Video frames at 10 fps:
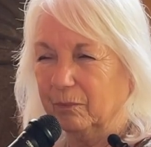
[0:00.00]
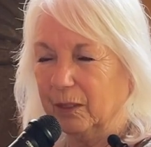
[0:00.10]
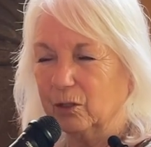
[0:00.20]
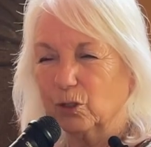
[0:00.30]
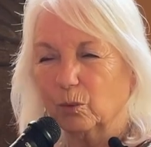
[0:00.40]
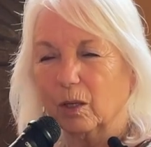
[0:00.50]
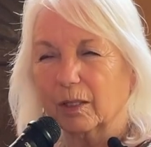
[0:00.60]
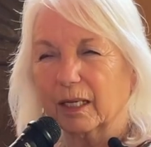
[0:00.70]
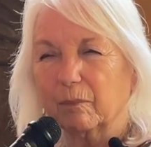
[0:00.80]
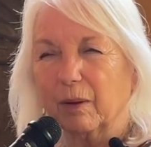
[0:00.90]
As you're
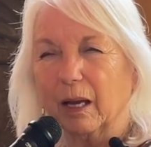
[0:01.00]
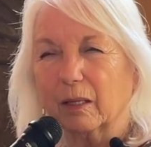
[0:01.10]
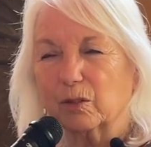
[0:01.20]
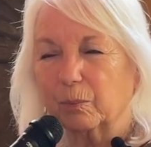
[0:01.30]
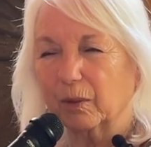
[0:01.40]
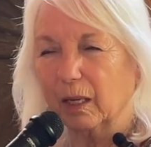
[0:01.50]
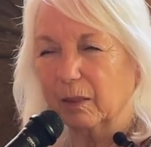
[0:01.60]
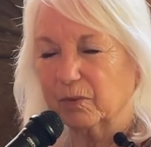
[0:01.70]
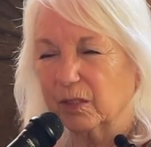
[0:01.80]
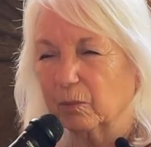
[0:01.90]
walking past
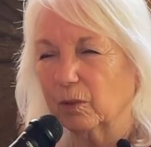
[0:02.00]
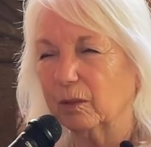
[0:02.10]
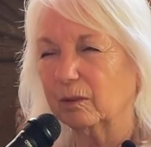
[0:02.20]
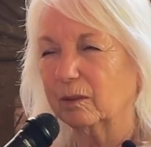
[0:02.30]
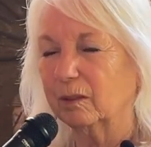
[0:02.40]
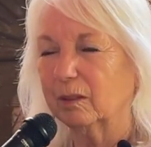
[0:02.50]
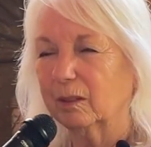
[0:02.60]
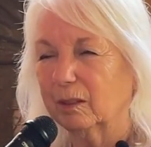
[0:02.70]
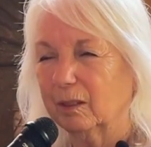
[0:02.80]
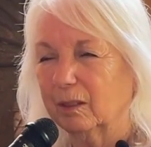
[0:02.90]
perhaps someone
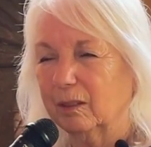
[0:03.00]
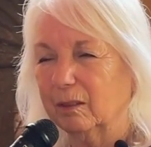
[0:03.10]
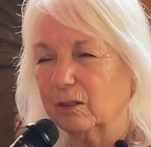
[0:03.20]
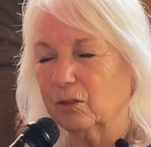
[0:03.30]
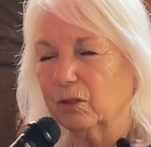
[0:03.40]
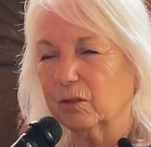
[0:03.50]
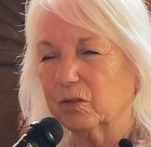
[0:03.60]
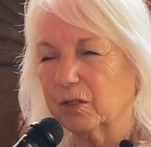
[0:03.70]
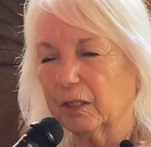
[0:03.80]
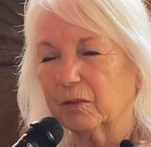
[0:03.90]
that you can
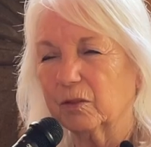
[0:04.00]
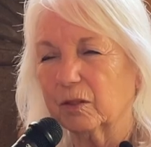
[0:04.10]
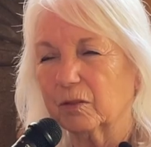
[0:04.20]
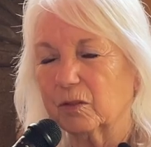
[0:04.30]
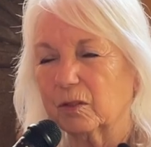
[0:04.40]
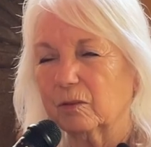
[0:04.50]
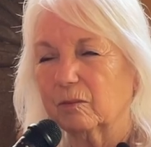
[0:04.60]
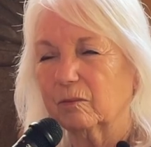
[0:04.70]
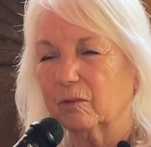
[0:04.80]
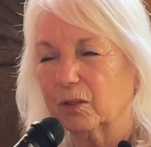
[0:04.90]
sense that's
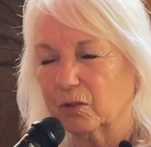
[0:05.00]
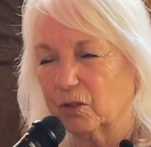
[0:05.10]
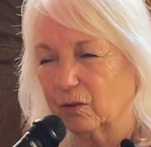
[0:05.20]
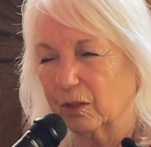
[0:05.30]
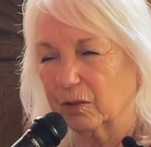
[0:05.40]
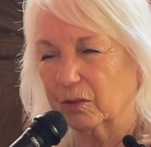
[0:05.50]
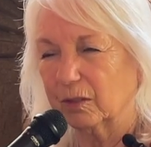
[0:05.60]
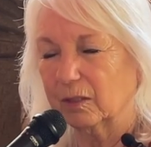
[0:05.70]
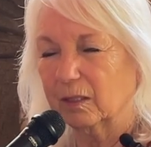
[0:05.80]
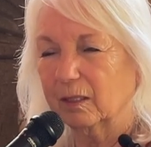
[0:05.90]

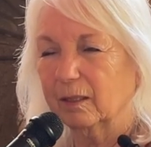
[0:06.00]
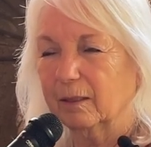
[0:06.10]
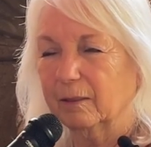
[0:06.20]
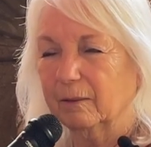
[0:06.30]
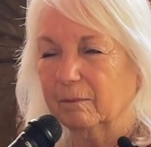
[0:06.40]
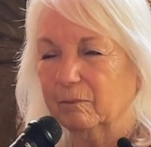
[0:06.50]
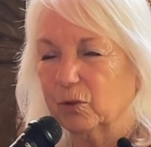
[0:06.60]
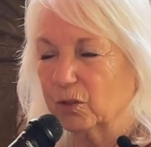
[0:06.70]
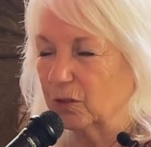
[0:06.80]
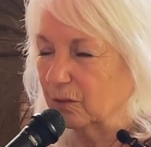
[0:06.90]
distressed,
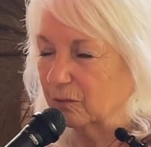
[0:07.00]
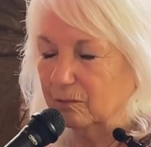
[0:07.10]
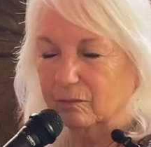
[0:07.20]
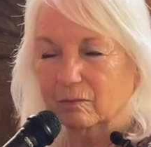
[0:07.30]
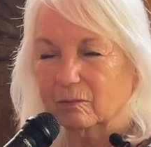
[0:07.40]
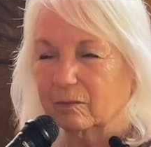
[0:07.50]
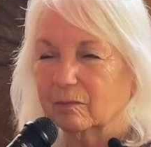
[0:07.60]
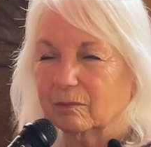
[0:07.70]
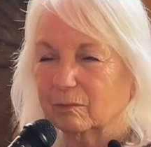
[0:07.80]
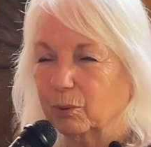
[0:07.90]
just
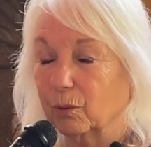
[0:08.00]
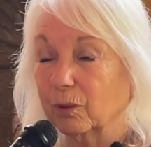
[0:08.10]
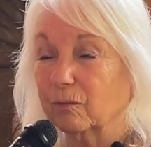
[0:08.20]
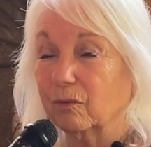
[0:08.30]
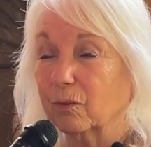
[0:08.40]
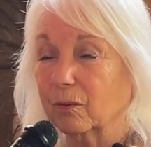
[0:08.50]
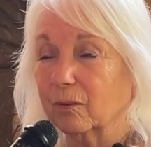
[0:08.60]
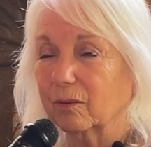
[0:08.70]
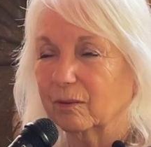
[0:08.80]
pour it forth.